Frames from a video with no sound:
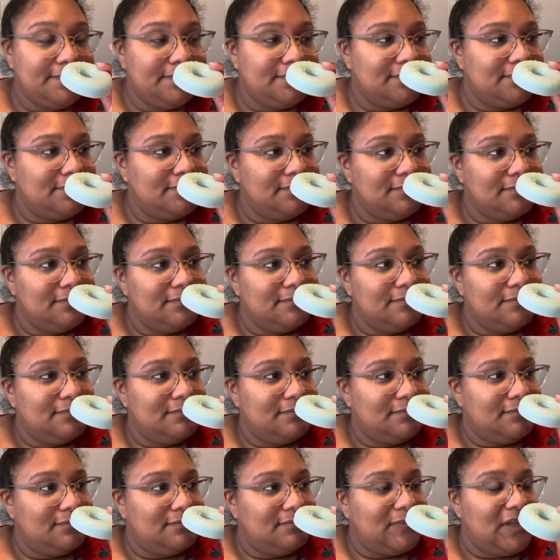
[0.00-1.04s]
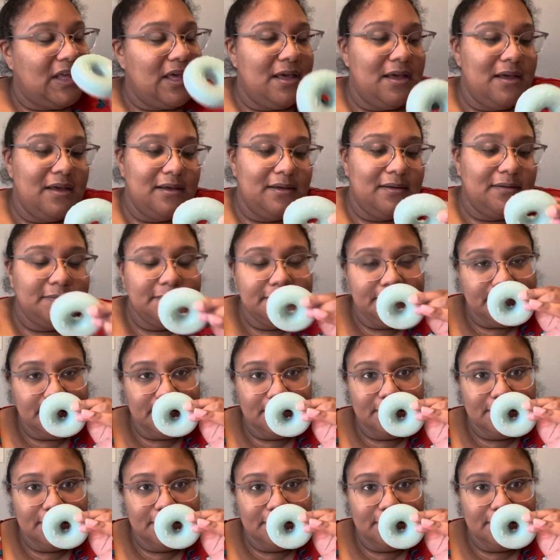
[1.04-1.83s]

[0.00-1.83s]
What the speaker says: No one is speaking in this clip.